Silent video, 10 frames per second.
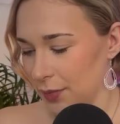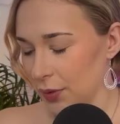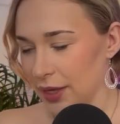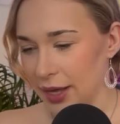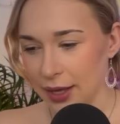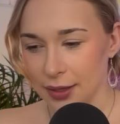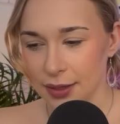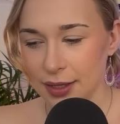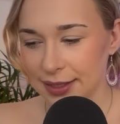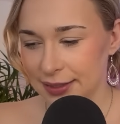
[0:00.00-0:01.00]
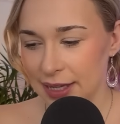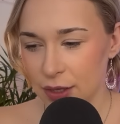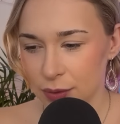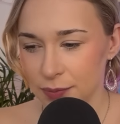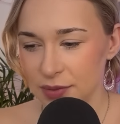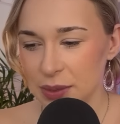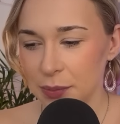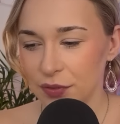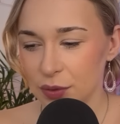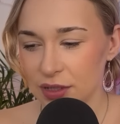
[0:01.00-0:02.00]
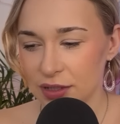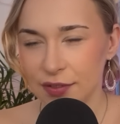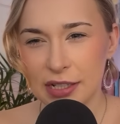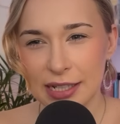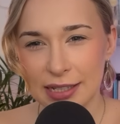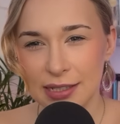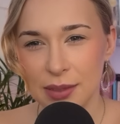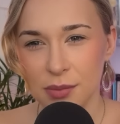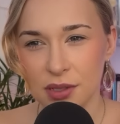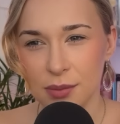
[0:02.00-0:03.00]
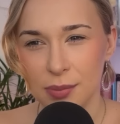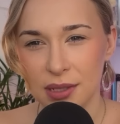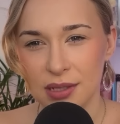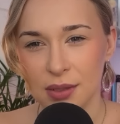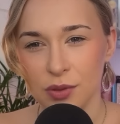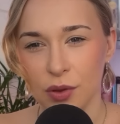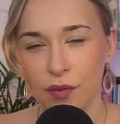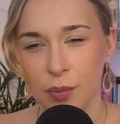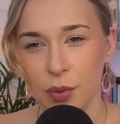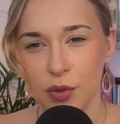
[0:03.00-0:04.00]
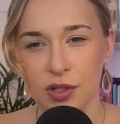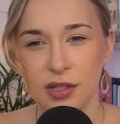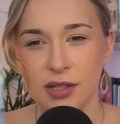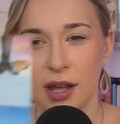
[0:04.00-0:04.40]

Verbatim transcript: Okay, now some of you, there definitely seems to be some sort of emotions